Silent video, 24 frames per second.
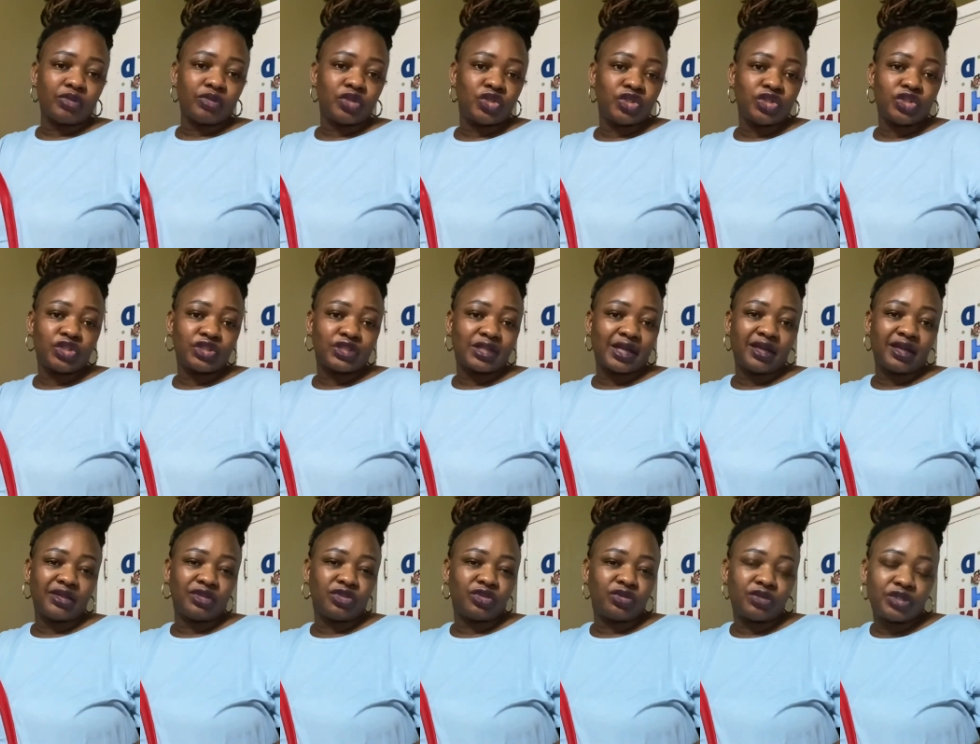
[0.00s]
you just got
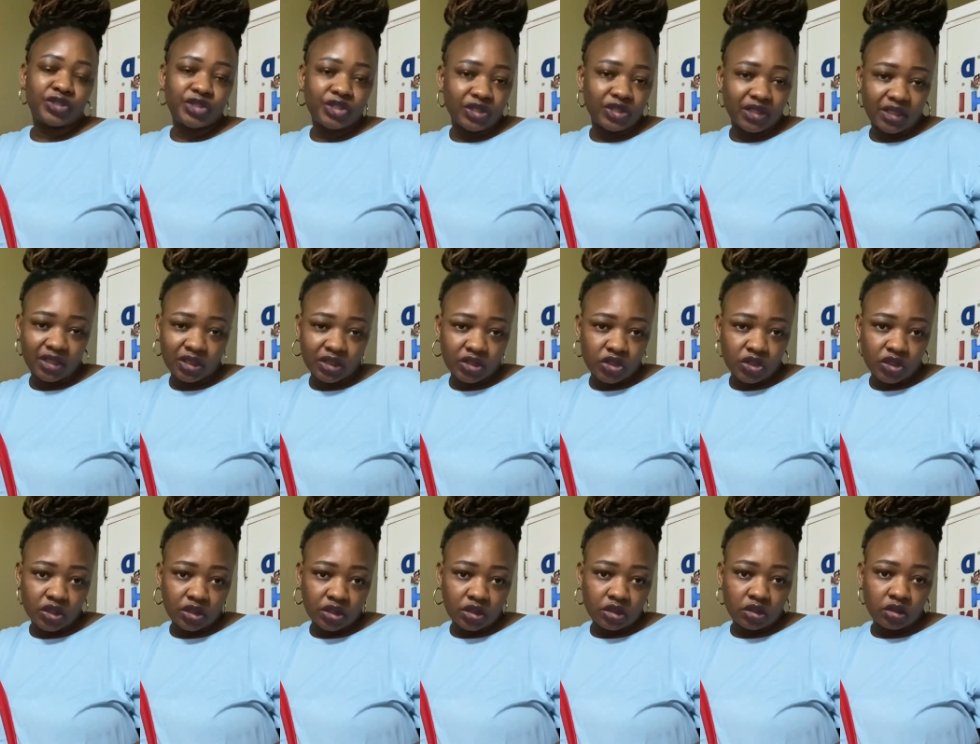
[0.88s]
to treat your
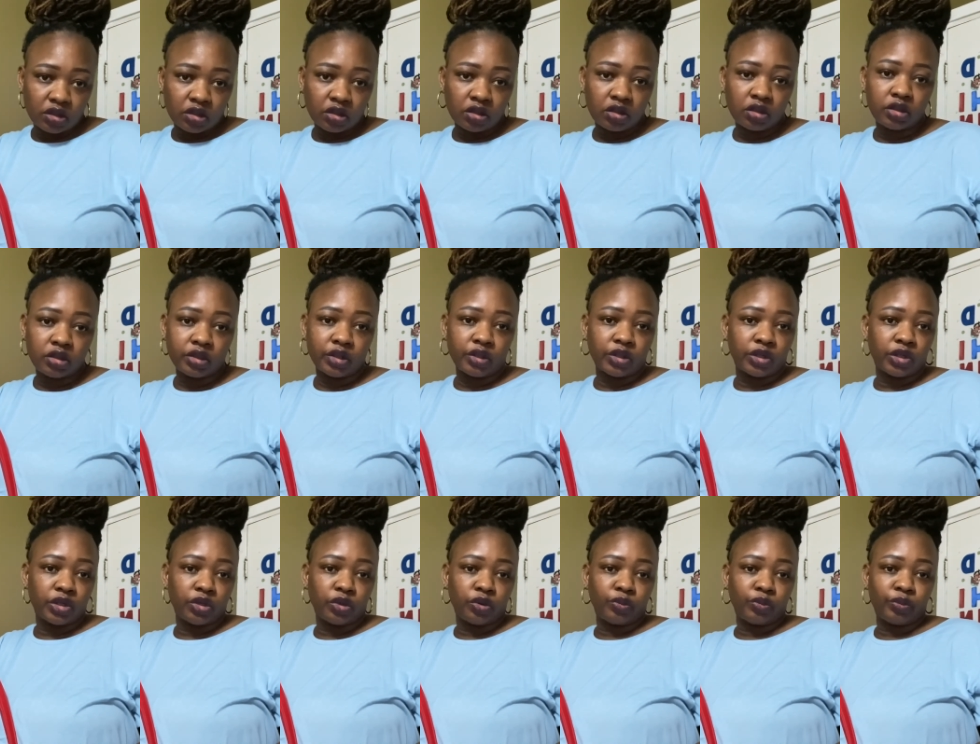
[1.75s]
kitchen. You
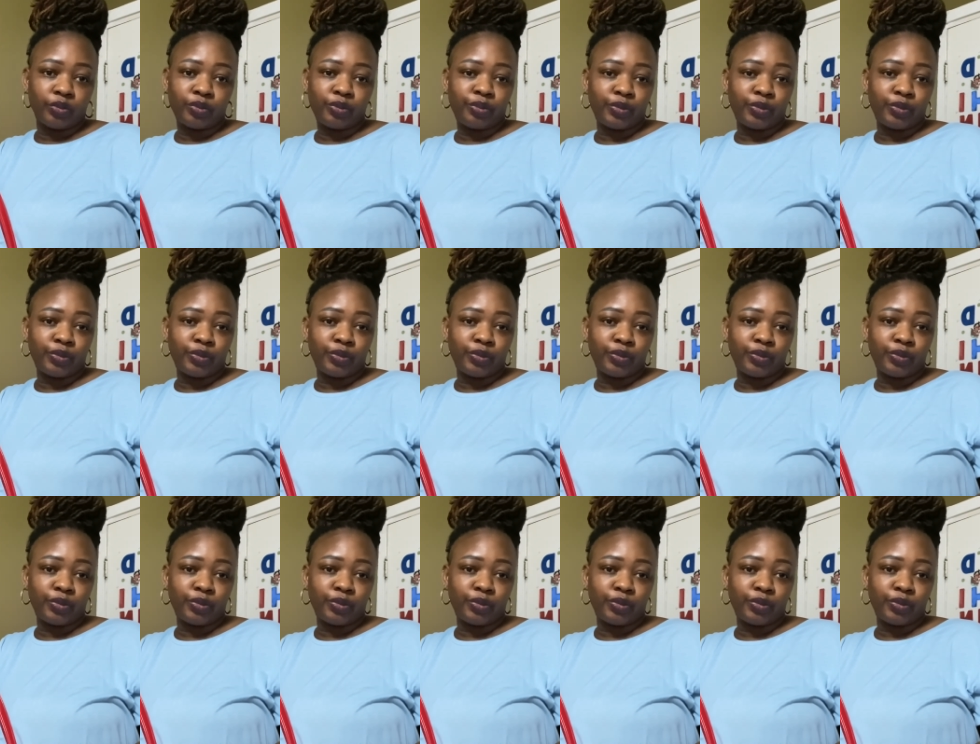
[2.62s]
know,